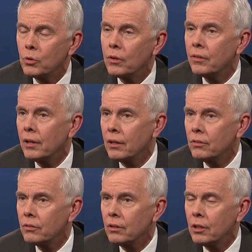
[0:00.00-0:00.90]
doing
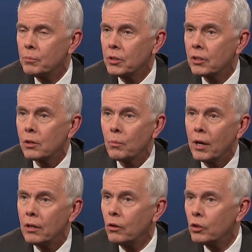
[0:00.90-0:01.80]
things in a particular
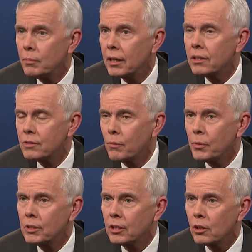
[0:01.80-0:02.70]
way only because of a
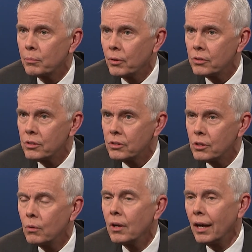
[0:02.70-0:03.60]
particular person.
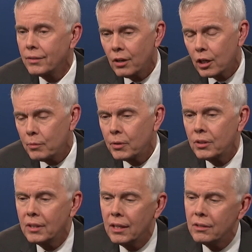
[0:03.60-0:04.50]
So I talk about the
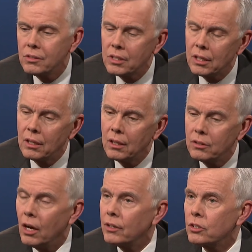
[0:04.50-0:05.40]
tendency
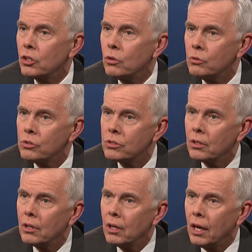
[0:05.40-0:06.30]
not to use
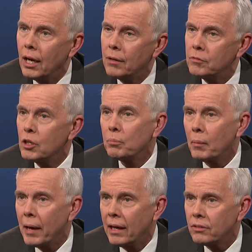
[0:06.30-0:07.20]

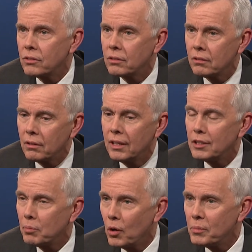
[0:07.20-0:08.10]
diplomats in
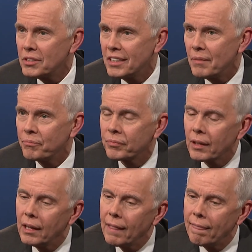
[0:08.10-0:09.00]
diplomacy.
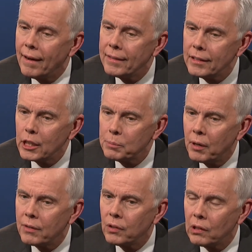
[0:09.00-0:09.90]
I think that's
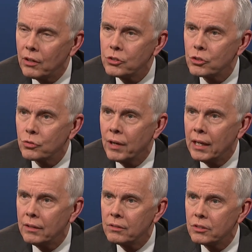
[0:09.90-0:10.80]
part of a larger
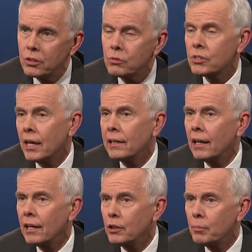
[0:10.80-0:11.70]
trend to
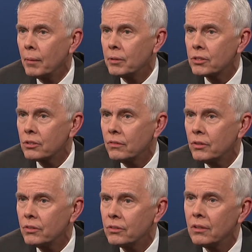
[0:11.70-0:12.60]
sideline the public
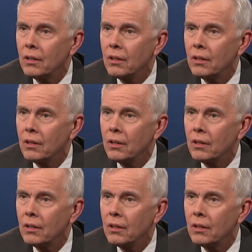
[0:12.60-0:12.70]
service,